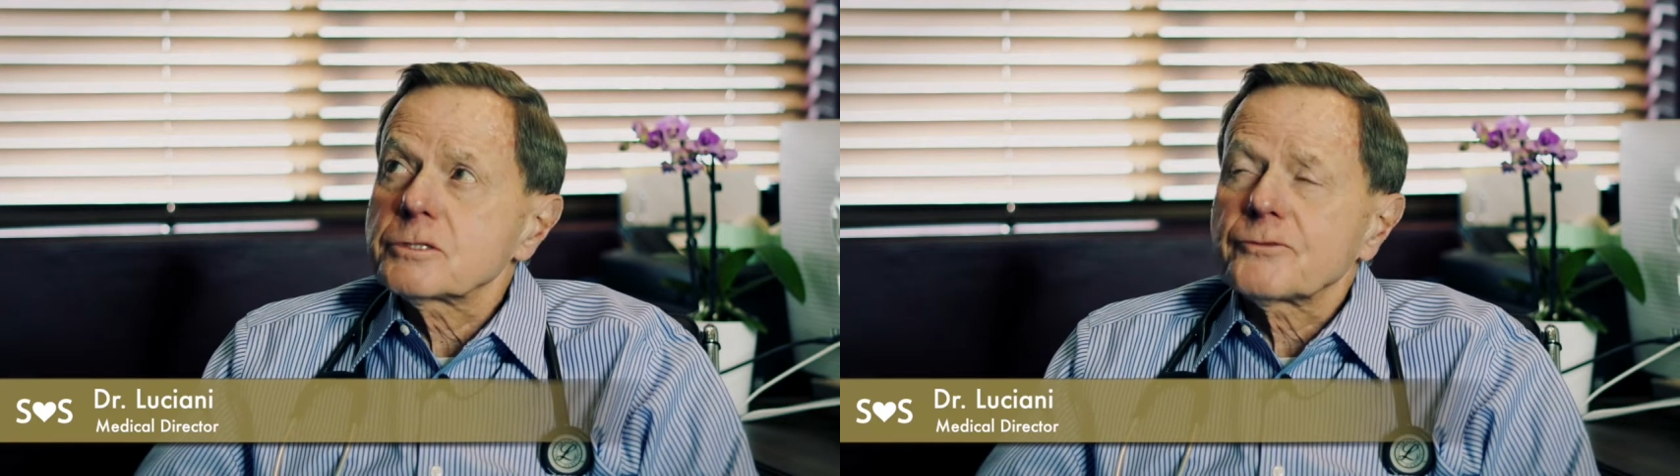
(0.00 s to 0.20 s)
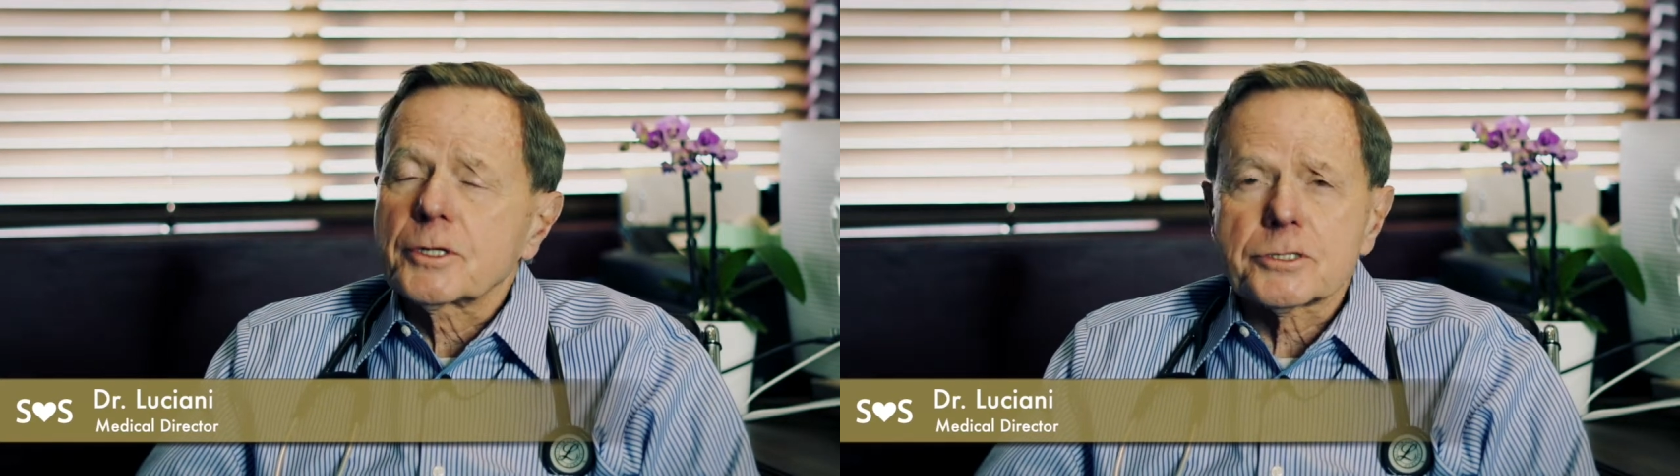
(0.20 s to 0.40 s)

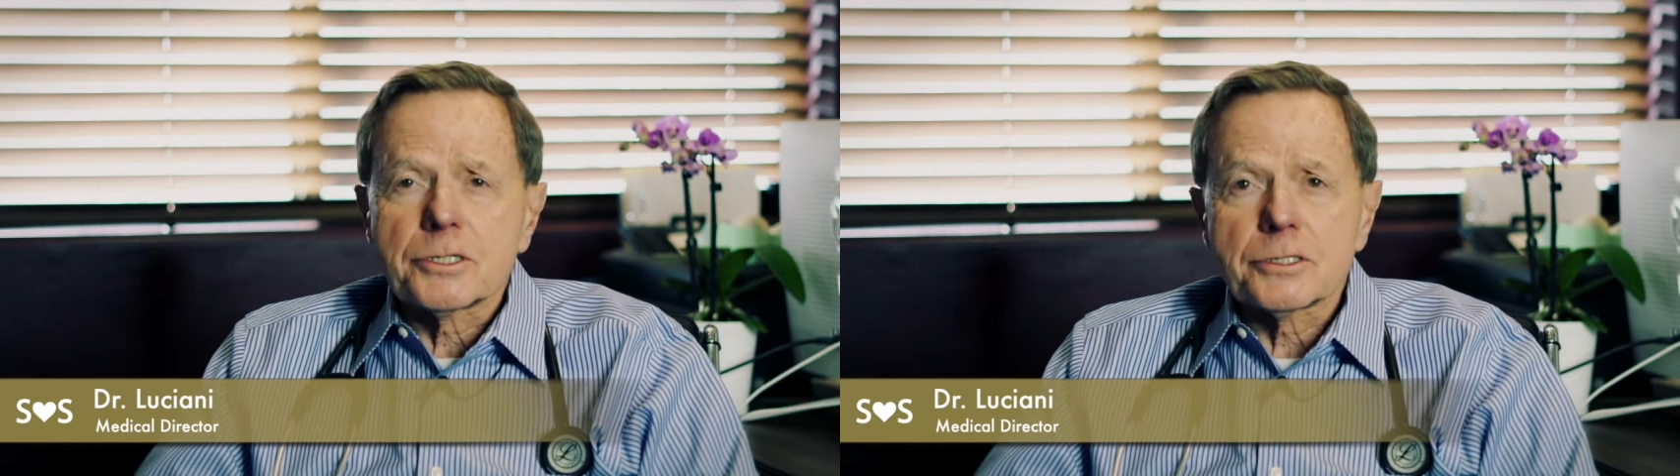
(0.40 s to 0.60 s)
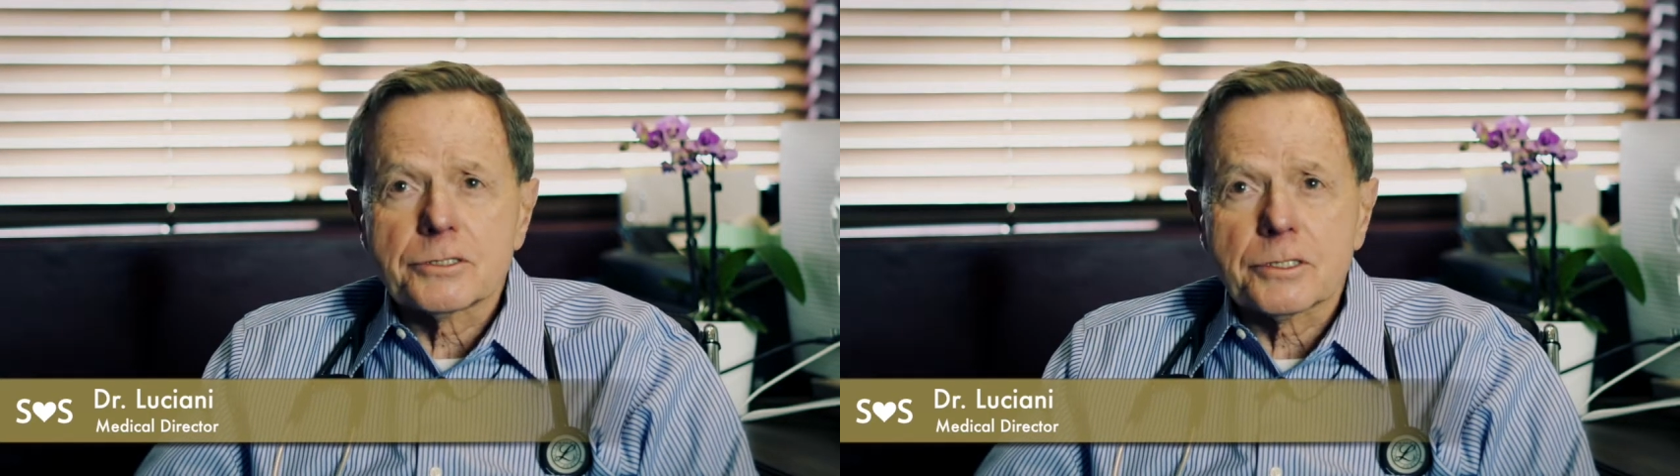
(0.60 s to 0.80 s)
finished
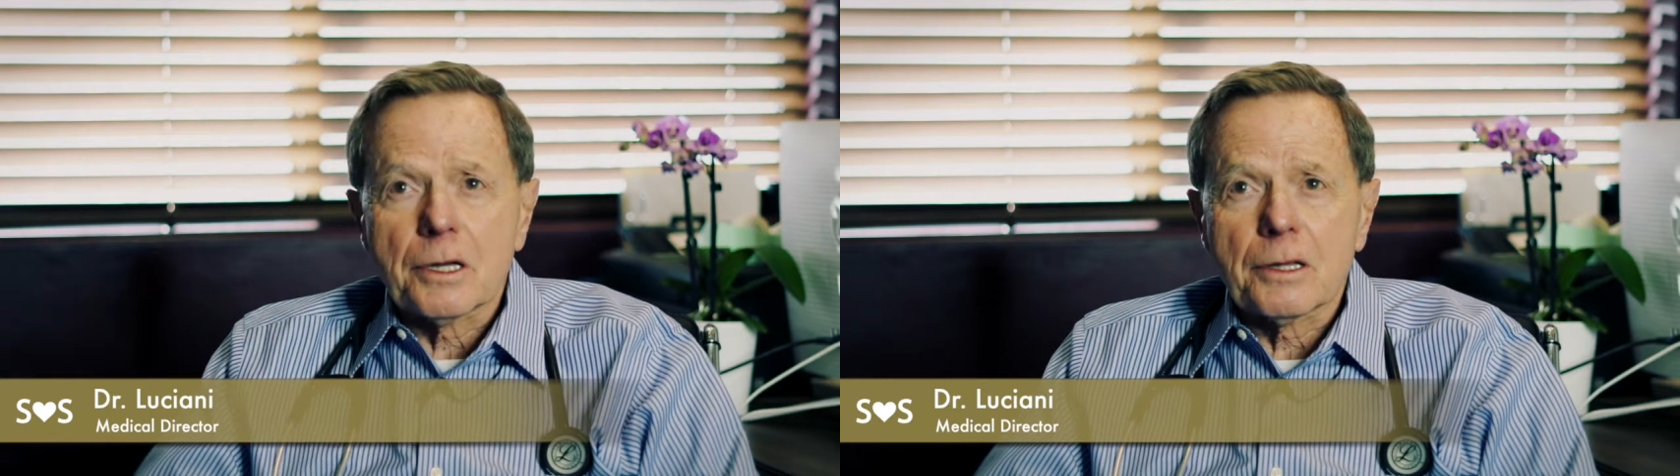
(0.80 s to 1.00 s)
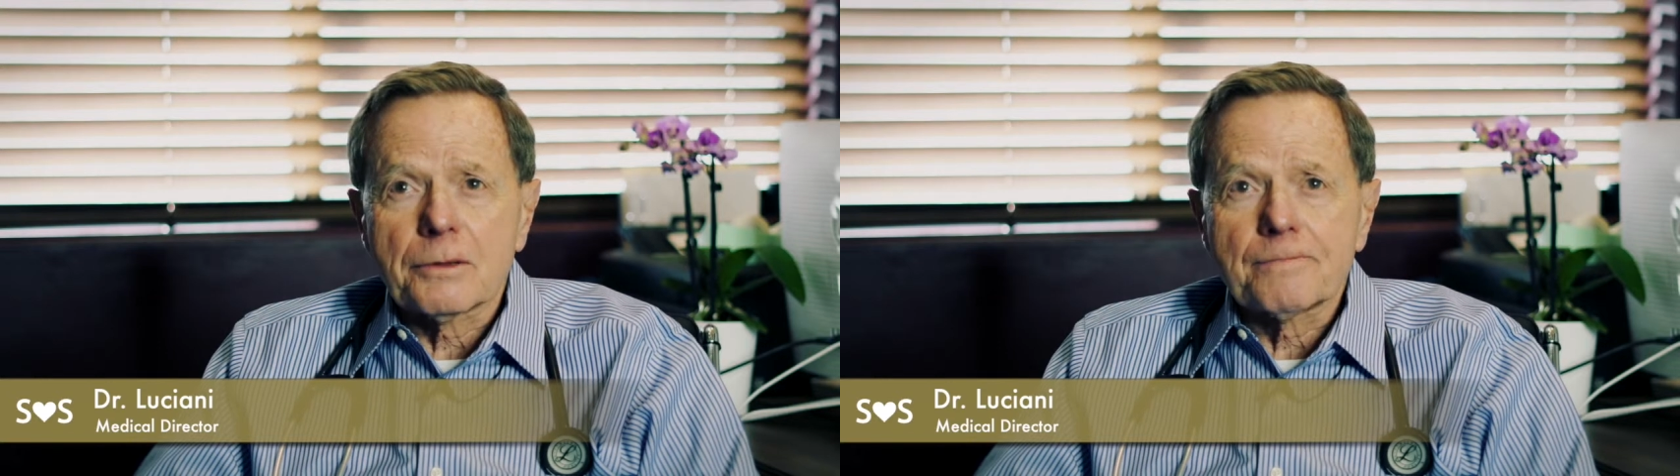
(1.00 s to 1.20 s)
his
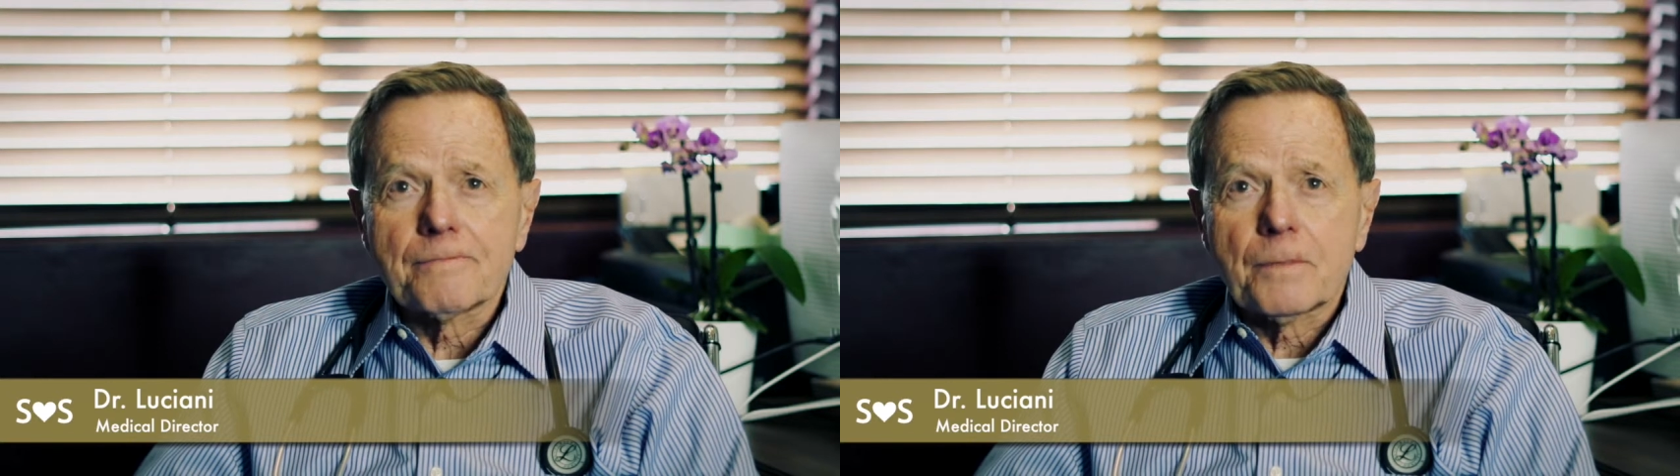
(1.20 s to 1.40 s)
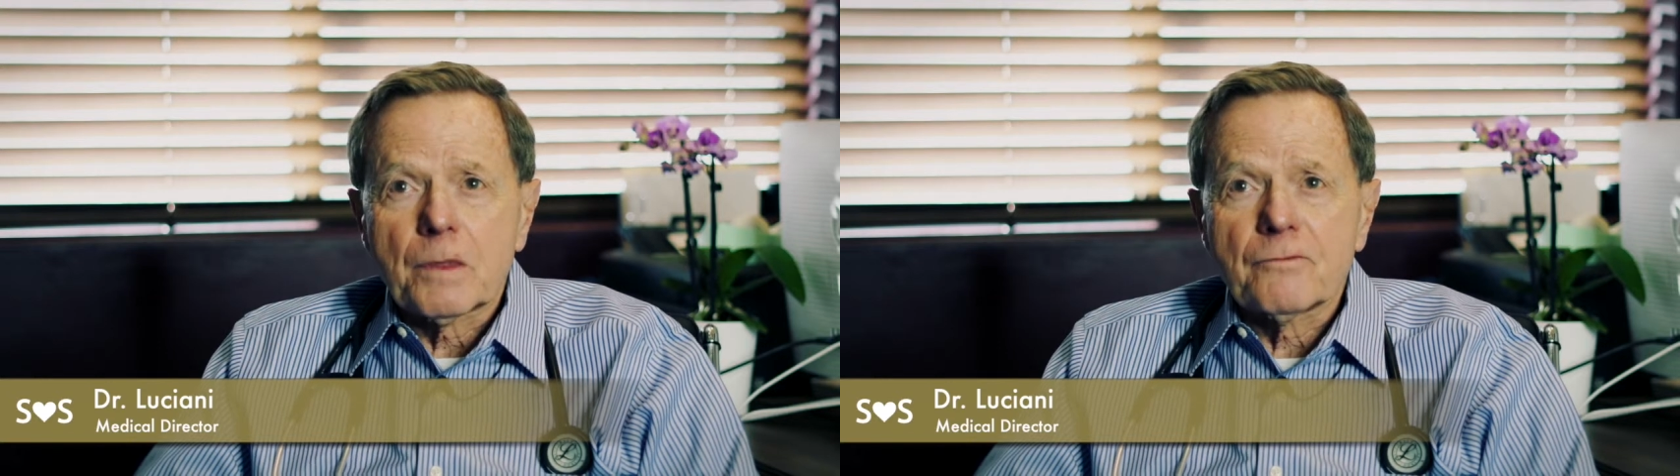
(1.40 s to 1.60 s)

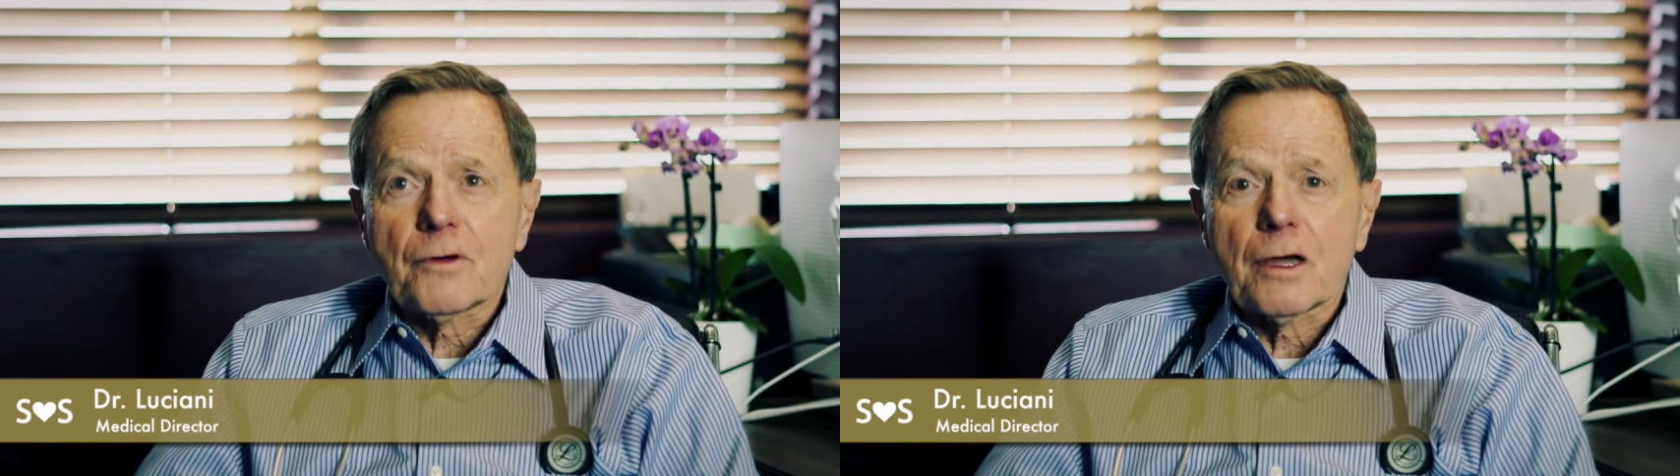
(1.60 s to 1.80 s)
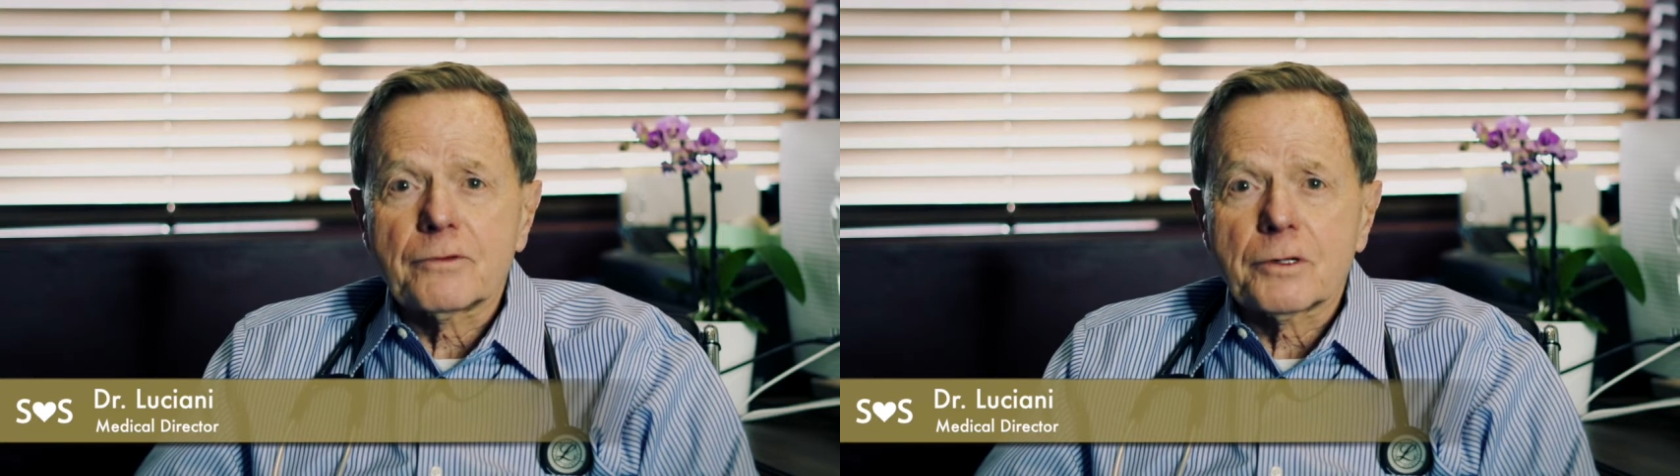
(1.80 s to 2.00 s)

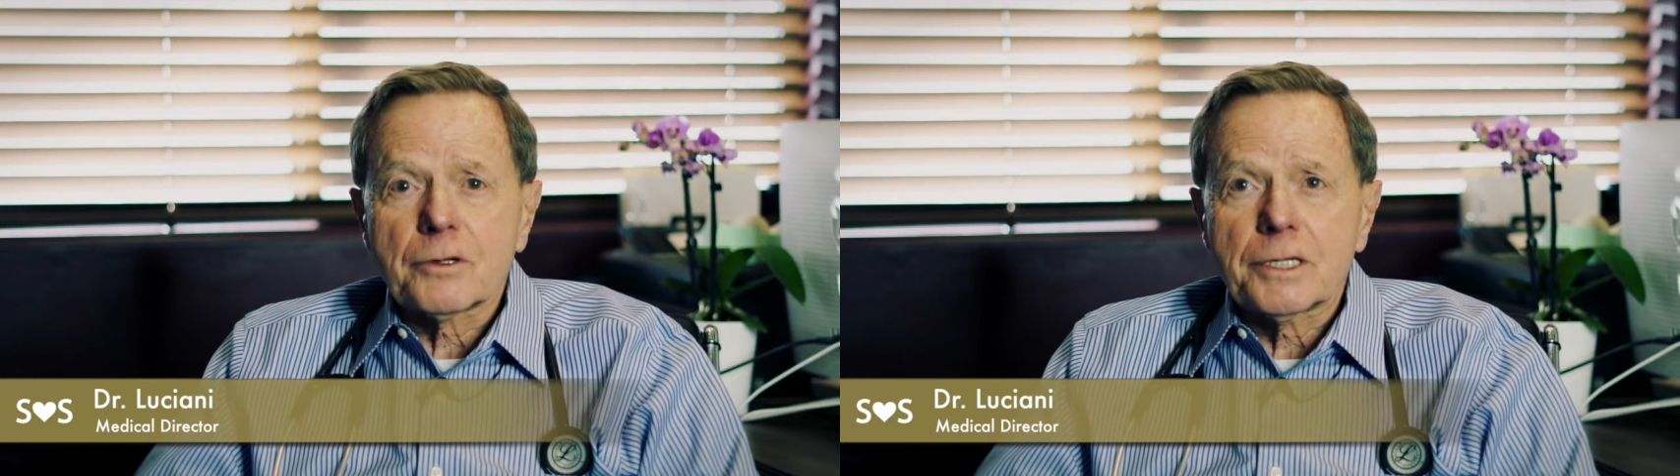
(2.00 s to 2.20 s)
5-year